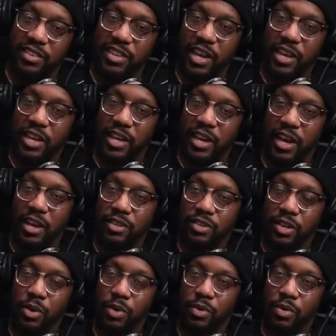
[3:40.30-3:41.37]
saying that, like,
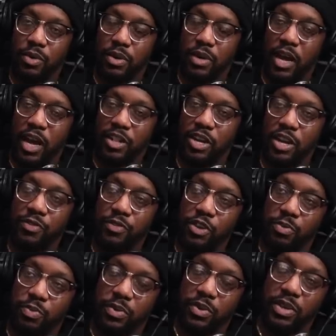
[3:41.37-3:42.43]
so I don't know if you,
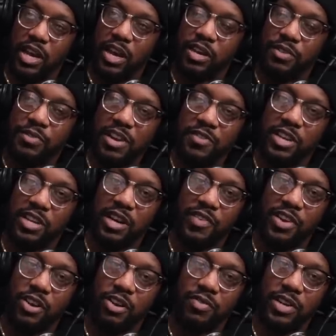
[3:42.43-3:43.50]
the funny thing is I was having
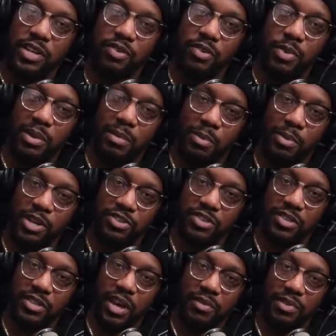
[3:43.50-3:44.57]
a conversation with one of my brethren
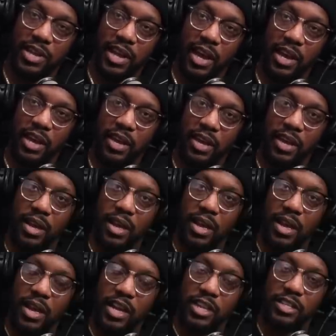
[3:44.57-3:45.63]
the other day,
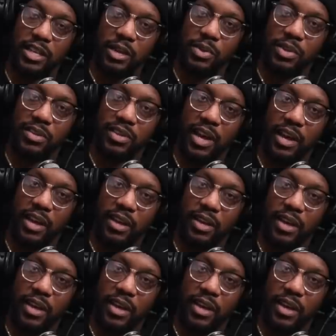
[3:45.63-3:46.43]
and she was saying